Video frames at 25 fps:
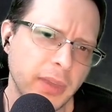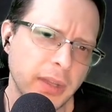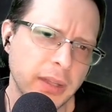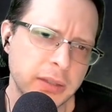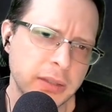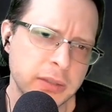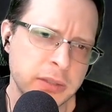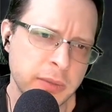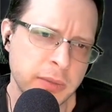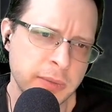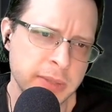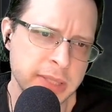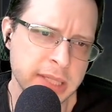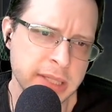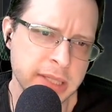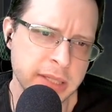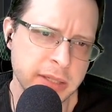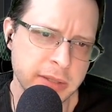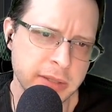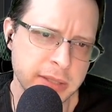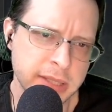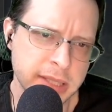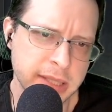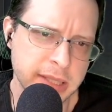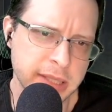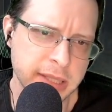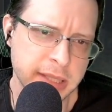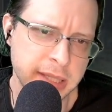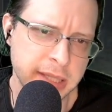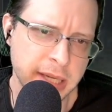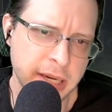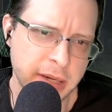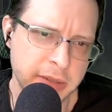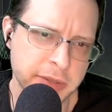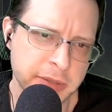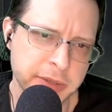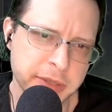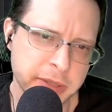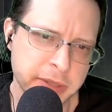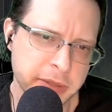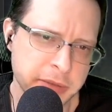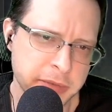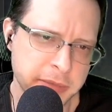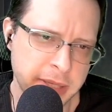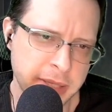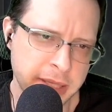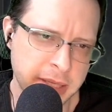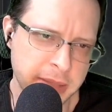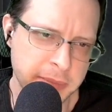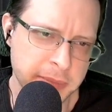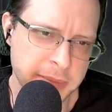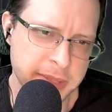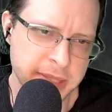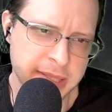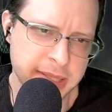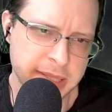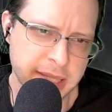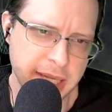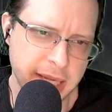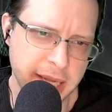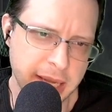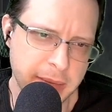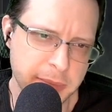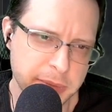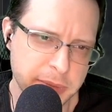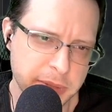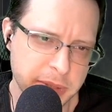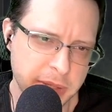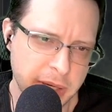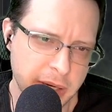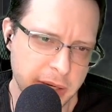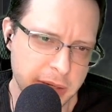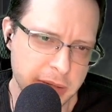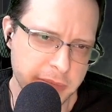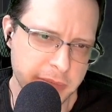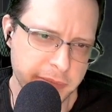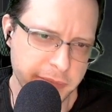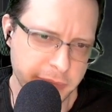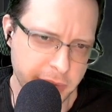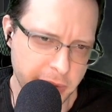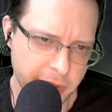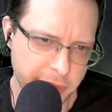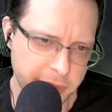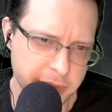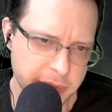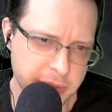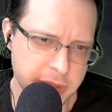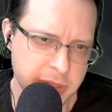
So it says here, did the character deal directly with the sick? How was your character involved?